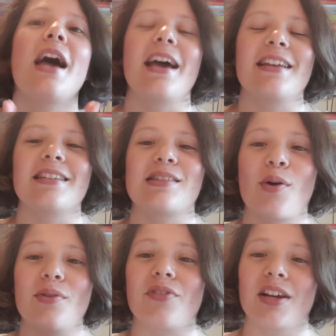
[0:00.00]
And
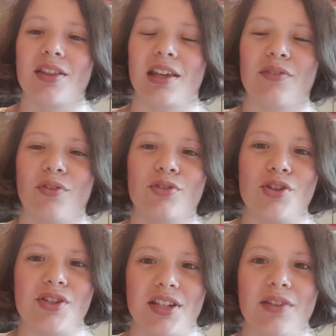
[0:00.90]
so I'm very thankful
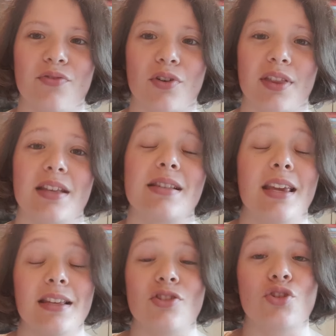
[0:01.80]
to Steve for this.
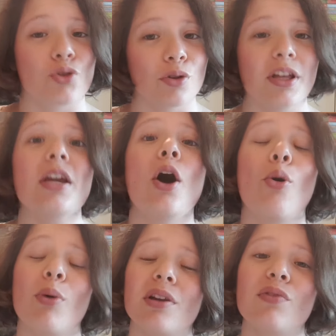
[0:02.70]
He's truly
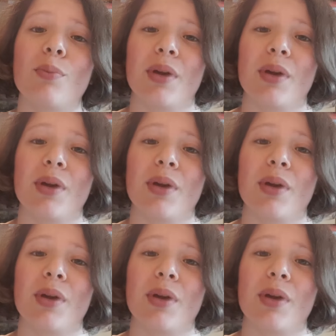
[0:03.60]
one of the